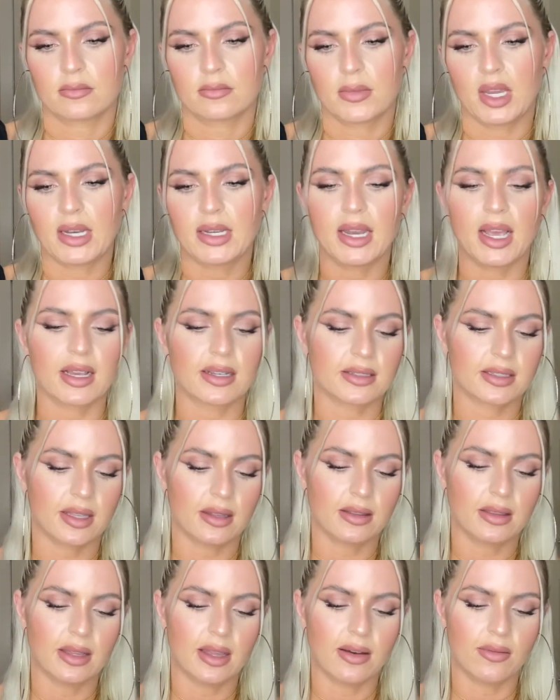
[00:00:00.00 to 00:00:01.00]
Next
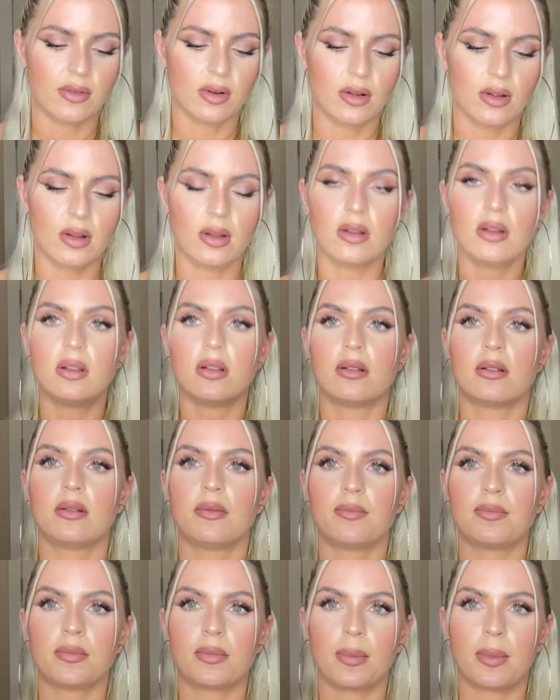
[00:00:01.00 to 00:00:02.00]
Level.
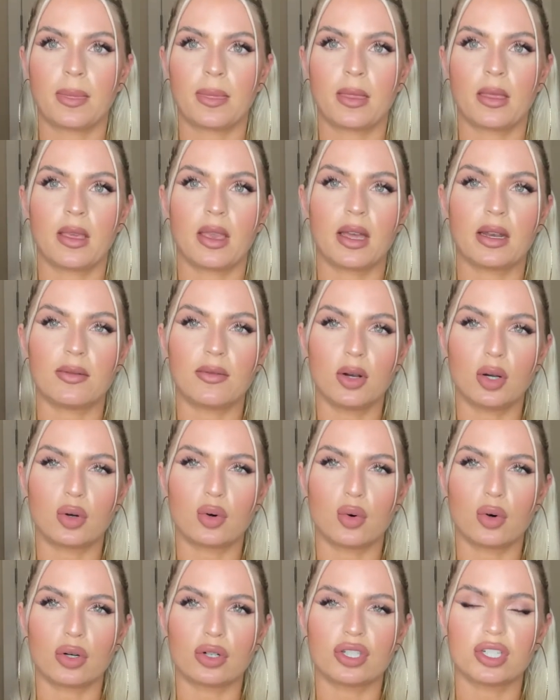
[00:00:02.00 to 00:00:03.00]
Kind of a
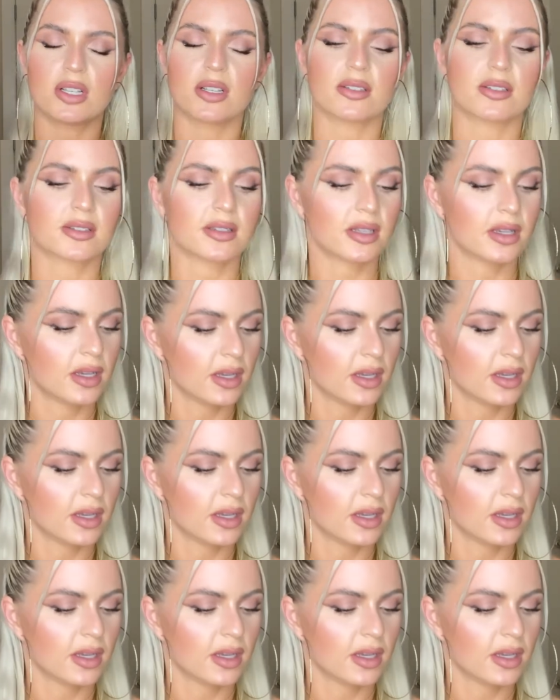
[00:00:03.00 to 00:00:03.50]
gorgeous,